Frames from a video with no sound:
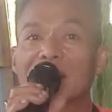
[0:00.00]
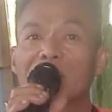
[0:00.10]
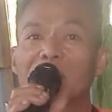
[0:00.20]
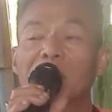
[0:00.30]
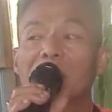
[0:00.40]

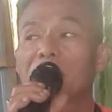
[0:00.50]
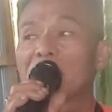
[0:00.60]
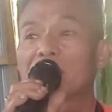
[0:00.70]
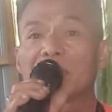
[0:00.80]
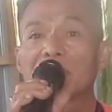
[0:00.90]
Well,
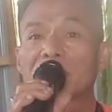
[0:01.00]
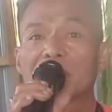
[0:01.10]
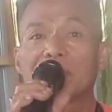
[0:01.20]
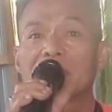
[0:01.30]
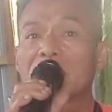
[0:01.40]
Filipinos are
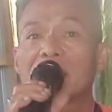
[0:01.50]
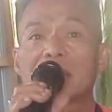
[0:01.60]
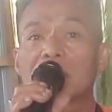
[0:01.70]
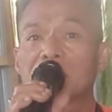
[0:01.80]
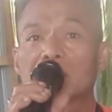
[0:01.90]
very
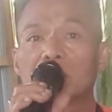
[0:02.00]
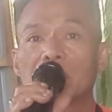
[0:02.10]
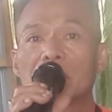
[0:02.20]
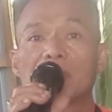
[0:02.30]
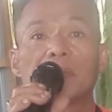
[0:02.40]

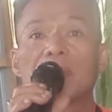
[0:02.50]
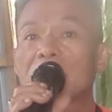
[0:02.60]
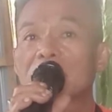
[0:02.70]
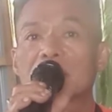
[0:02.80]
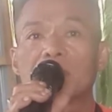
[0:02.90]
adaptable,
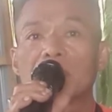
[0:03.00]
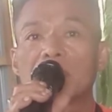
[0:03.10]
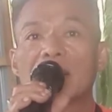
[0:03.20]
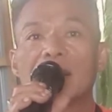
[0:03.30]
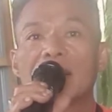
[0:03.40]
flexible,
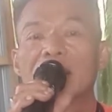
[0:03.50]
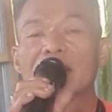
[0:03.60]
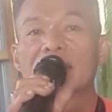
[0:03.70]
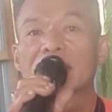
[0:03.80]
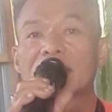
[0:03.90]

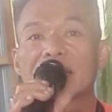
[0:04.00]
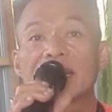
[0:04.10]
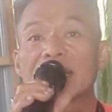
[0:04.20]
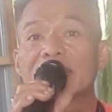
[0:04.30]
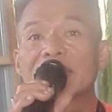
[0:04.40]
can
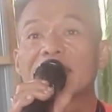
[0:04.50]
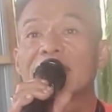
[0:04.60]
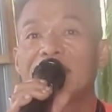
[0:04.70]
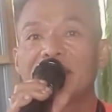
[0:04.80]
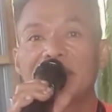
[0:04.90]
easily
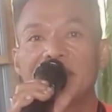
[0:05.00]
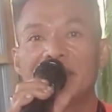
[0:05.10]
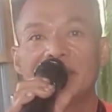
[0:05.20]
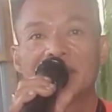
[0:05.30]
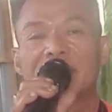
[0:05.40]

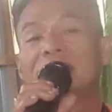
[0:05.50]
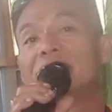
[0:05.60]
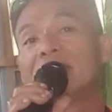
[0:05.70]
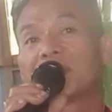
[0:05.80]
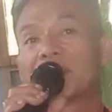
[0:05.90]
learn the
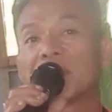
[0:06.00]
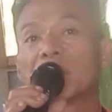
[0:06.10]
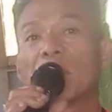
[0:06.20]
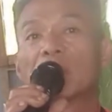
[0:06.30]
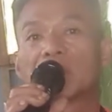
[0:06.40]
different
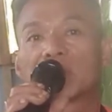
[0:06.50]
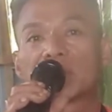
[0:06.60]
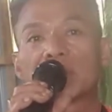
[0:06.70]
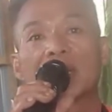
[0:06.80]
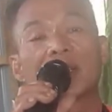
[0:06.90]

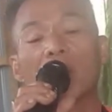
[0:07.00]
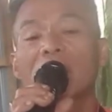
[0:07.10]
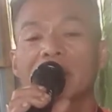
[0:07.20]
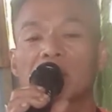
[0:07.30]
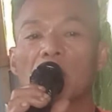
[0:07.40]
cultures, not only
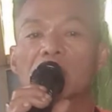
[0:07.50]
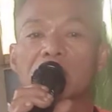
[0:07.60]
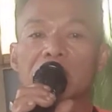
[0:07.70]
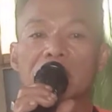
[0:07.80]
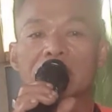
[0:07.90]
the
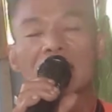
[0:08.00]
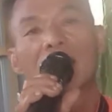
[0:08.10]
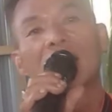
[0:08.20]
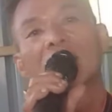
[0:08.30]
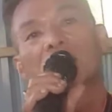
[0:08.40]
cultures,
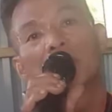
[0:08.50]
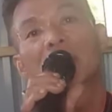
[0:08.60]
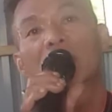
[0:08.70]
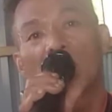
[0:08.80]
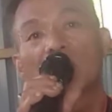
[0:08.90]
but
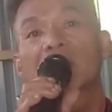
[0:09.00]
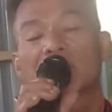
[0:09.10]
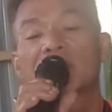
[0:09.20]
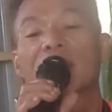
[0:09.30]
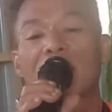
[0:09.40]
also
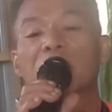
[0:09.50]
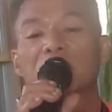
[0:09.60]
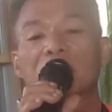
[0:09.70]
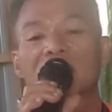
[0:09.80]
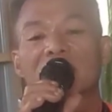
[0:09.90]
the
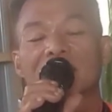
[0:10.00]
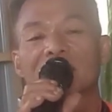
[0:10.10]
languages.